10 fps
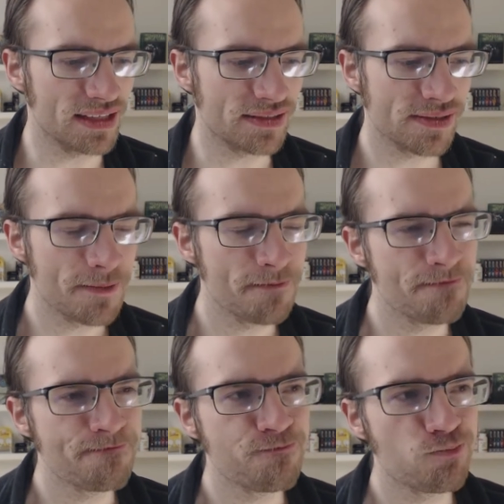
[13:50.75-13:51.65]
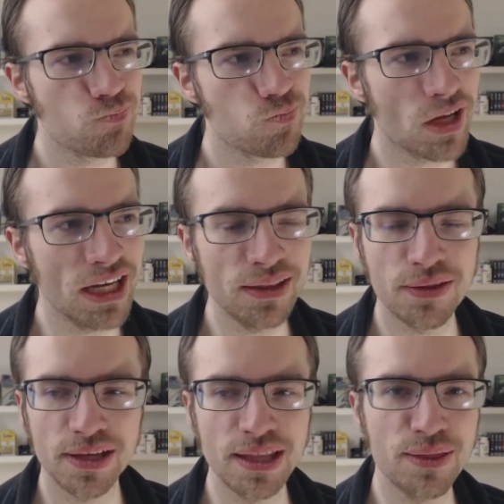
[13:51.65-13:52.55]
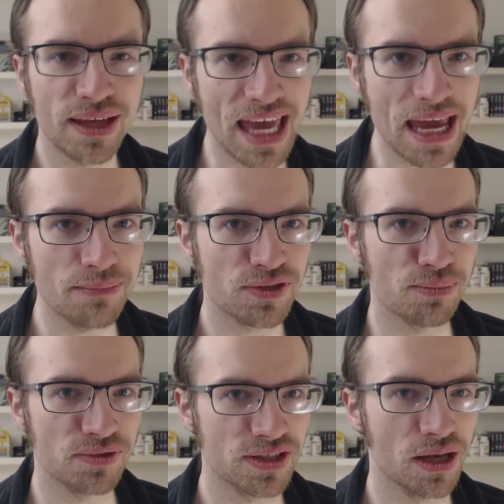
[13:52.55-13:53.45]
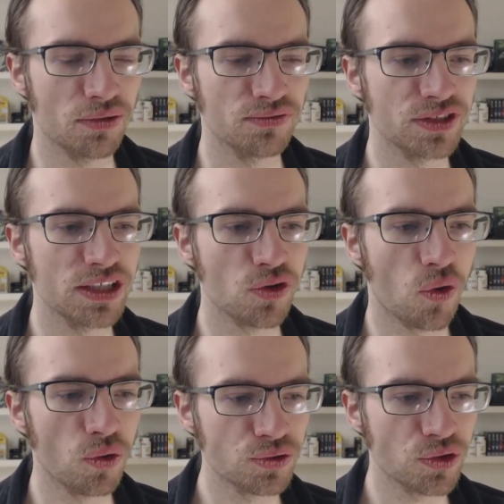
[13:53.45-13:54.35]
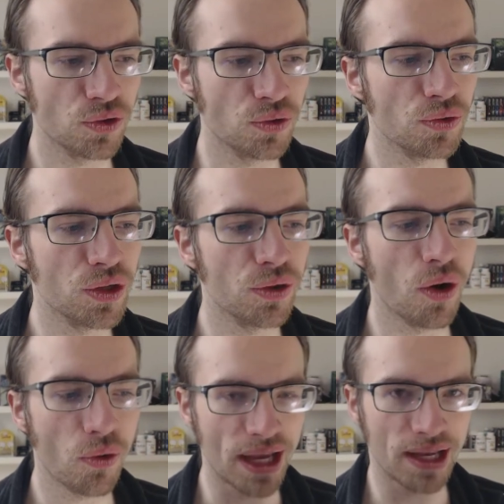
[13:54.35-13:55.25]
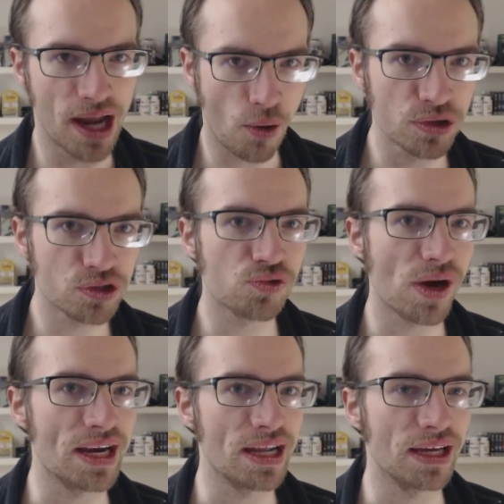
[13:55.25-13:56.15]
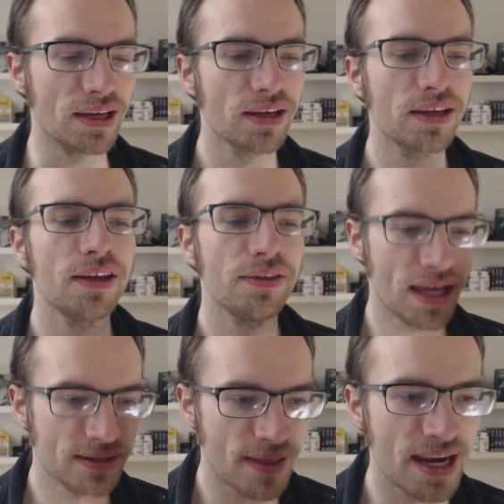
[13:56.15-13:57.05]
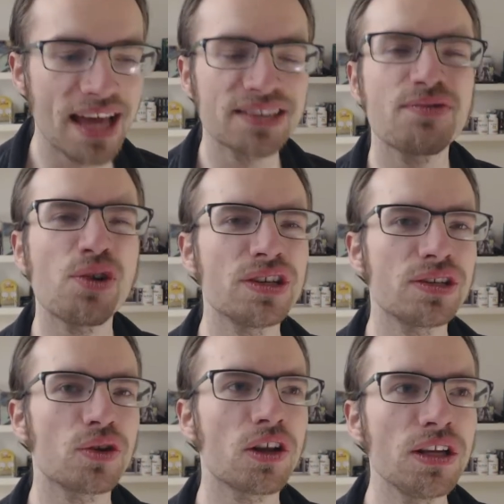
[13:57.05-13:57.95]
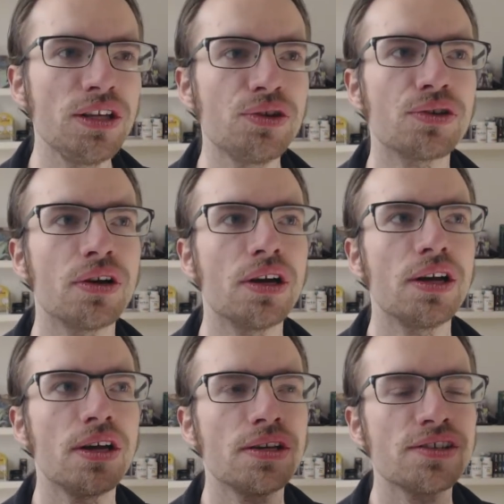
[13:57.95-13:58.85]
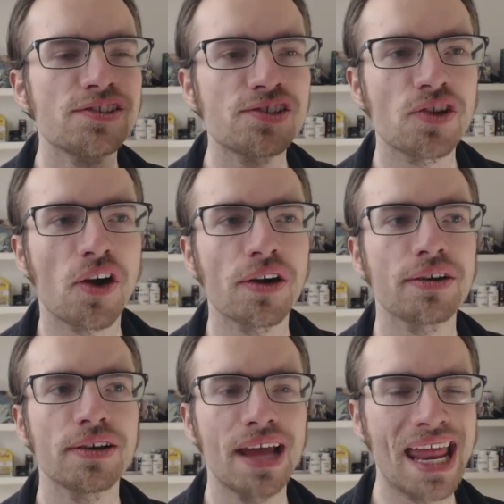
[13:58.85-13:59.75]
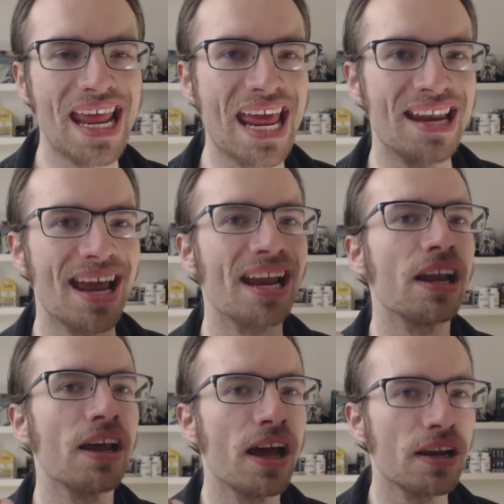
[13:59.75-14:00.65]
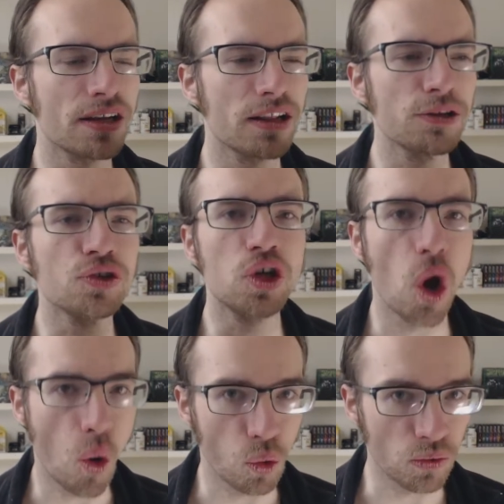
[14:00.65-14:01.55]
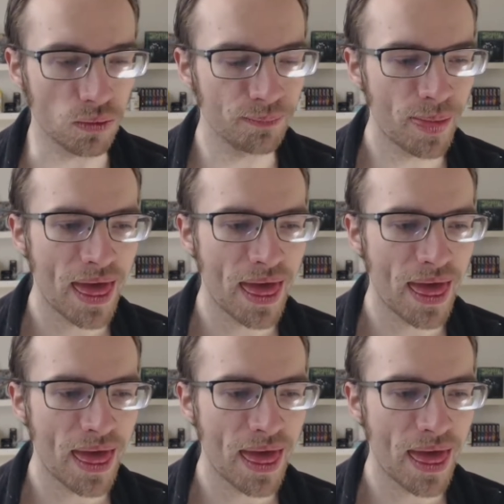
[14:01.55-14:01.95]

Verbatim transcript: It's, in the, in the games themselves, it's also, you know, okay, now we're training, that, that has a very clear start and end and a, and a clear goal.